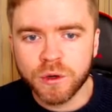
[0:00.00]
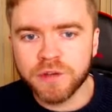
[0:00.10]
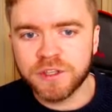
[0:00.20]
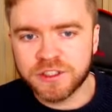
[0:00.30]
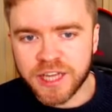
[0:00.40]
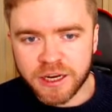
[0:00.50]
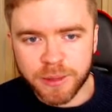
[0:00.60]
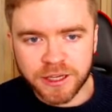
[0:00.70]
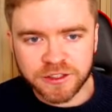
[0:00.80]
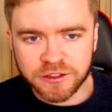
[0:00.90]
We'll give this
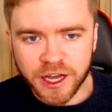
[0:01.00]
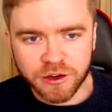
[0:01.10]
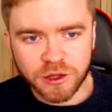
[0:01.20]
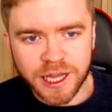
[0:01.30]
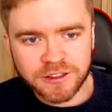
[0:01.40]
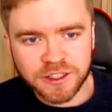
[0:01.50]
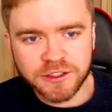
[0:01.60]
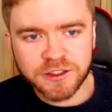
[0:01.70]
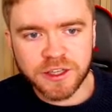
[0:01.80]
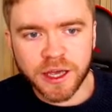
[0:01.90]
database the title
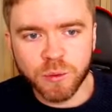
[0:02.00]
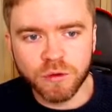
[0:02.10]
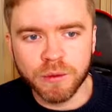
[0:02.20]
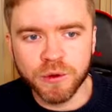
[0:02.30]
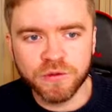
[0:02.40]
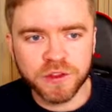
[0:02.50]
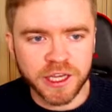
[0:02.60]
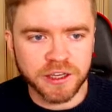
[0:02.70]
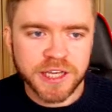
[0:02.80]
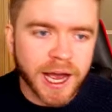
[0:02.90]
lessons, and we'll remove
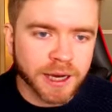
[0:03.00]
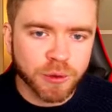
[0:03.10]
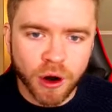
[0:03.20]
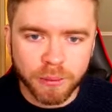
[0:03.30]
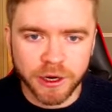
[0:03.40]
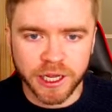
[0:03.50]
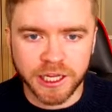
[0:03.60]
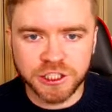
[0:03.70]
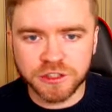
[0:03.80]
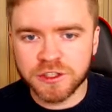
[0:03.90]
the tag
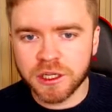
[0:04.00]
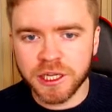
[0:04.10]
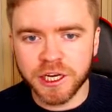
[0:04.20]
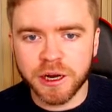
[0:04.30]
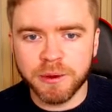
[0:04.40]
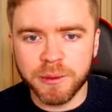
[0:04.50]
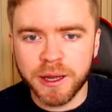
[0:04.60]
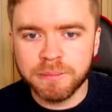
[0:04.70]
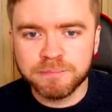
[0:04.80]
property just to clean it up a bit.